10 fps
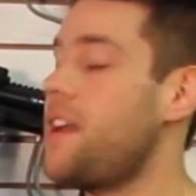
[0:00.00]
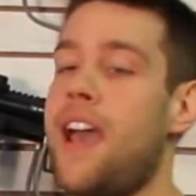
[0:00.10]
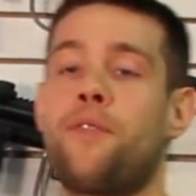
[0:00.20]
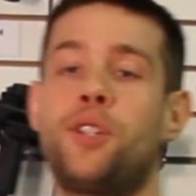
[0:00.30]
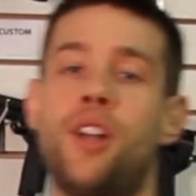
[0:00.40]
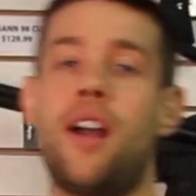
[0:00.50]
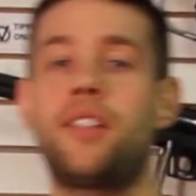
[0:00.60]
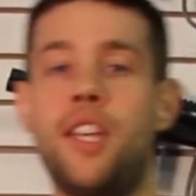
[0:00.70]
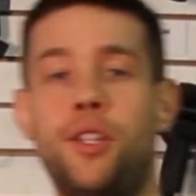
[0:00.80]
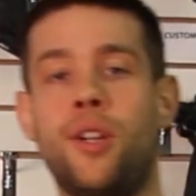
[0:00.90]
Aftershock
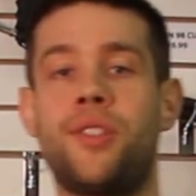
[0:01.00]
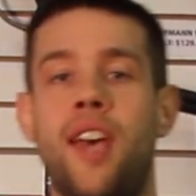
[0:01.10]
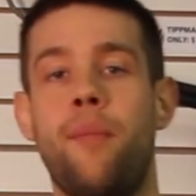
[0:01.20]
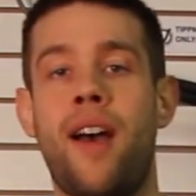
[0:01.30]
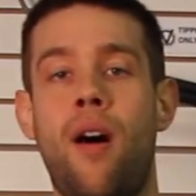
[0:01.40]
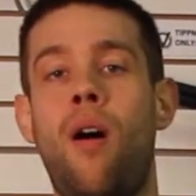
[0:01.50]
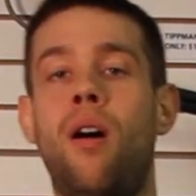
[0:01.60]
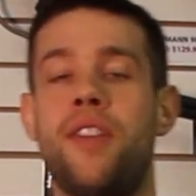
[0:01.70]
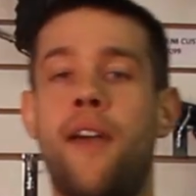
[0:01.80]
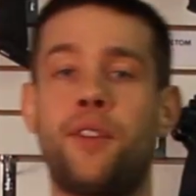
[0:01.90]
t-shirt signed by
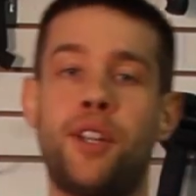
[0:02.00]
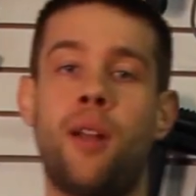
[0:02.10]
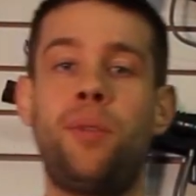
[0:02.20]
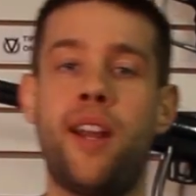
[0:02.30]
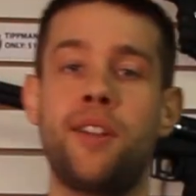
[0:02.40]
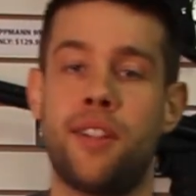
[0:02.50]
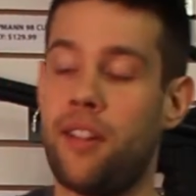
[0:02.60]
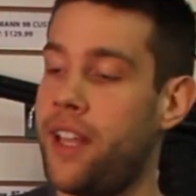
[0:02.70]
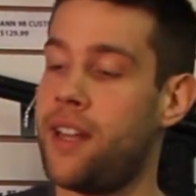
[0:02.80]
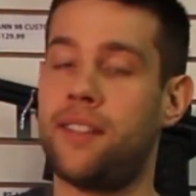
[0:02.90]
all the Aftershock players at
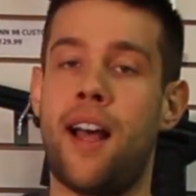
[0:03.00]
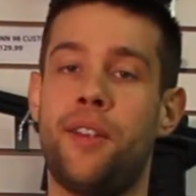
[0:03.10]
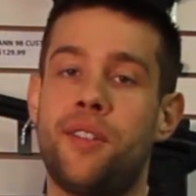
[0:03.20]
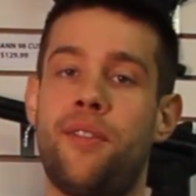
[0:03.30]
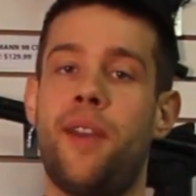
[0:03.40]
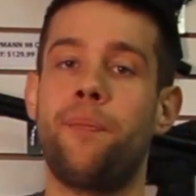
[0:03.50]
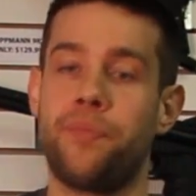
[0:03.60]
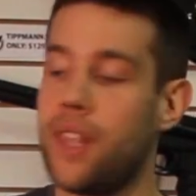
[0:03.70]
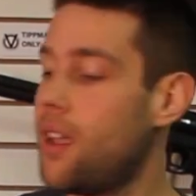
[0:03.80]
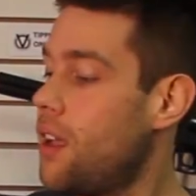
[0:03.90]
the latest Dallas event.
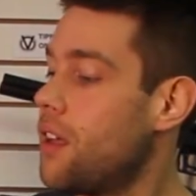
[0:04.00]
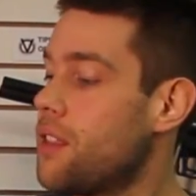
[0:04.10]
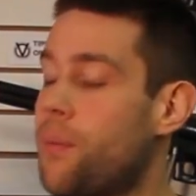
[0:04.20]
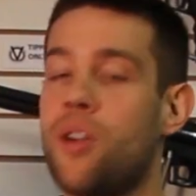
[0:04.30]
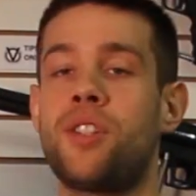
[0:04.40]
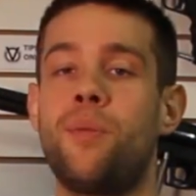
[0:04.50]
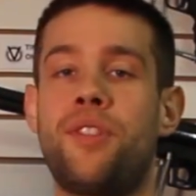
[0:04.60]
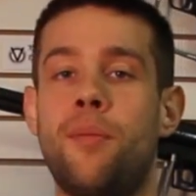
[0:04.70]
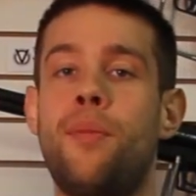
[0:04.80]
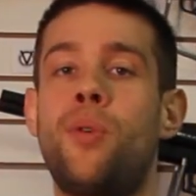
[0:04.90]
The person
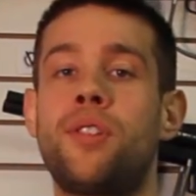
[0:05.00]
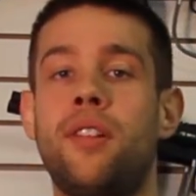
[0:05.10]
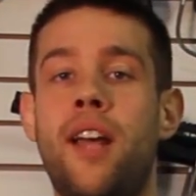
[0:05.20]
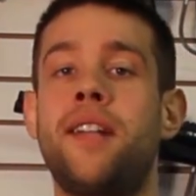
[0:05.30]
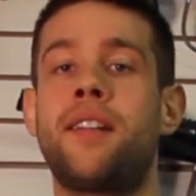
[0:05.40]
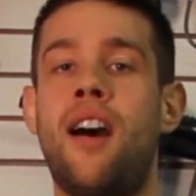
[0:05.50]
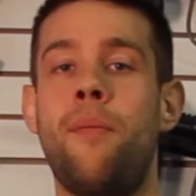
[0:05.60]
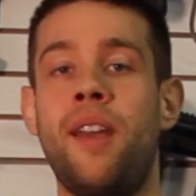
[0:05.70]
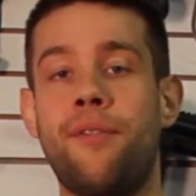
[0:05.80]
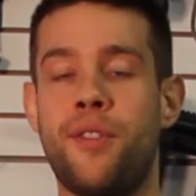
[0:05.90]
with the most liked
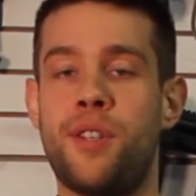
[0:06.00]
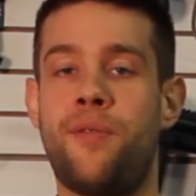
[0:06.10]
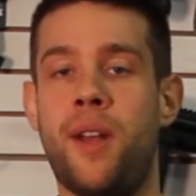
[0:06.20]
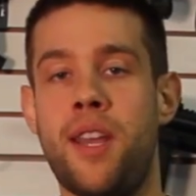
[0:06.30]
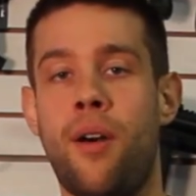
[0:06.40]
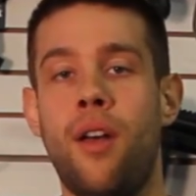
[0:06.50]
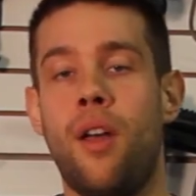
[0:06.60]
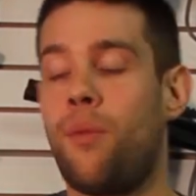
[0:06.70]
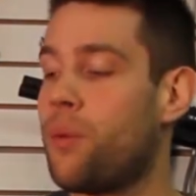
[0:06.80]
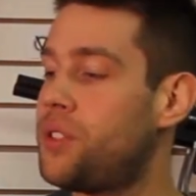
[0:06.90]
comment for this video
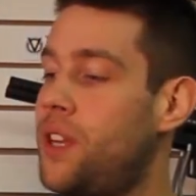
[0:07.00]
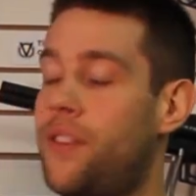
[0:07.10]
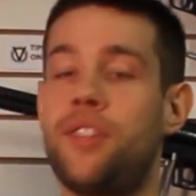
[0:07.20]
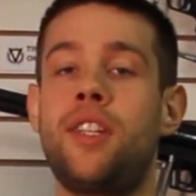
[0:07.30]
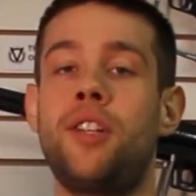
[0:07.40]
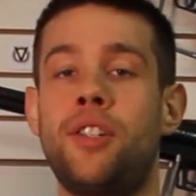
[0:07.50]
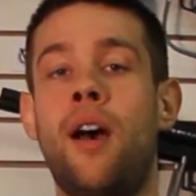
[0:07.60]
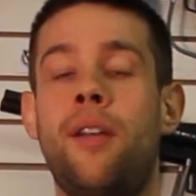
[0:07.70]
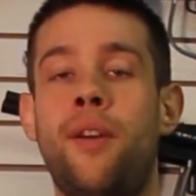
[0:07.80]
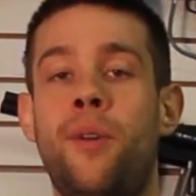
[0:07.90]
will receive this
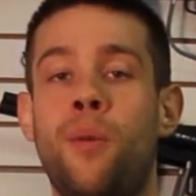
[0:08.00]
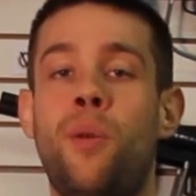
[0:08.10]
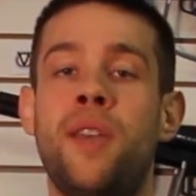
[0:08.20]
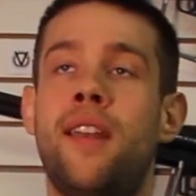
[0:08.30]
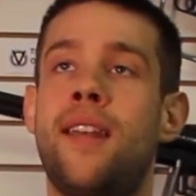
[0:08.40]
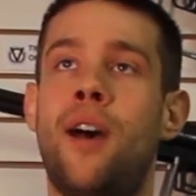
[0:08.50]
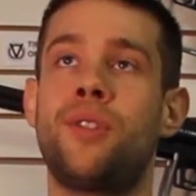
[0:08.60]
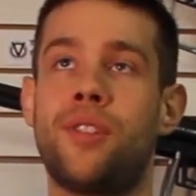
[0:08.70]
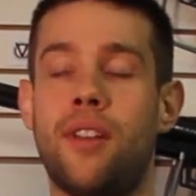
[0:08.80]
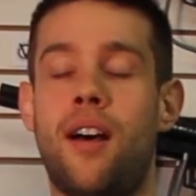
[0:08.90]
t-shirt. The winner will be
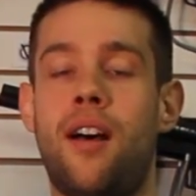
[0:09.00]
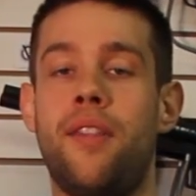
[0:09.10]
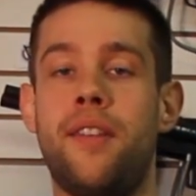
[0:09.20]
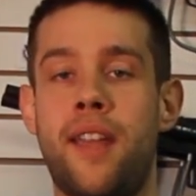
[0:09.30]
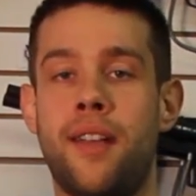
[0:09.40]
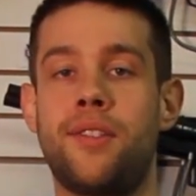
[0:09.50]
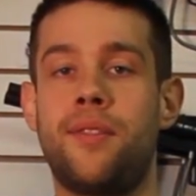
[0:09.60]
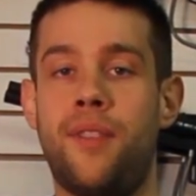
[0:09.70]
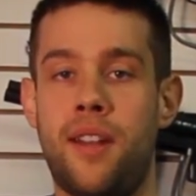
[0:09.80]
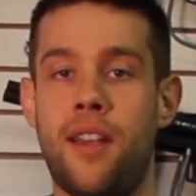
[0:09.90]
announced on the
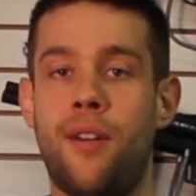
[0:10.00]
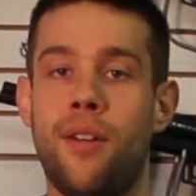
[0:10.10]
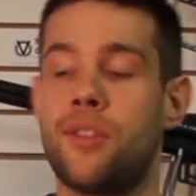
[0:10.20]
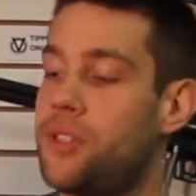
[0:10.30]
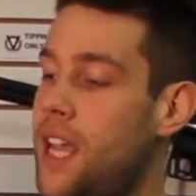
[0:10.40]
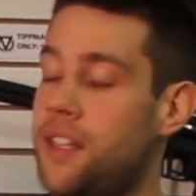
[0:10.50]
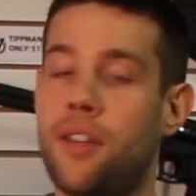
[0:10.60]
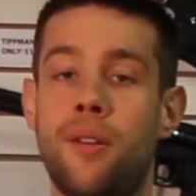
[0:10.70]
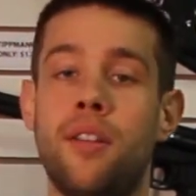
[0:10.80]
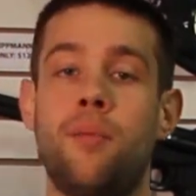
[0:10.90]
next video. So stay
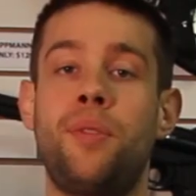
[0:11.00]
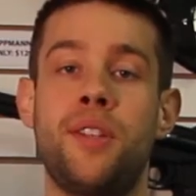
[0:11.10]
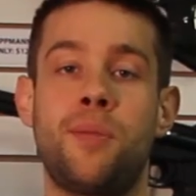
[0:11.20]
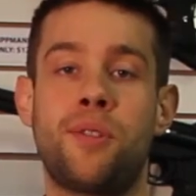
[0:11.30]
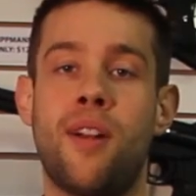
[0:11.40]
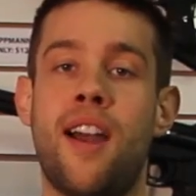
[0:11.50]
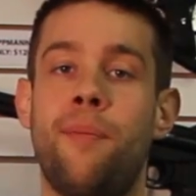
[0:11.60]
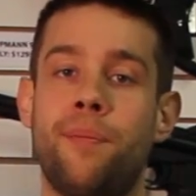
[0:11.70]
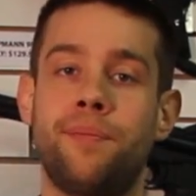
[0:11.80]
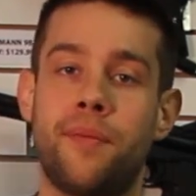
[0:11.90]
tuned and please subscribe.
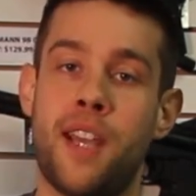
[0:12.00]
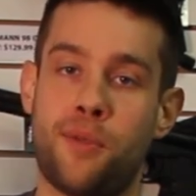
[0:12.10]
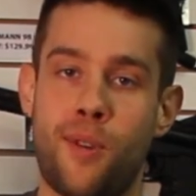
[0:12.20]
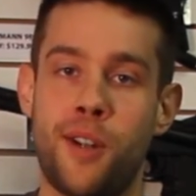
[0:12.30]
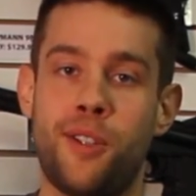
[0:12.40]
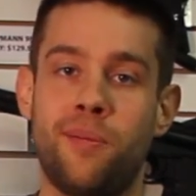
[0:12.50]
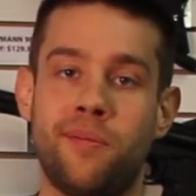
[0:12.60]
Thanks for watching.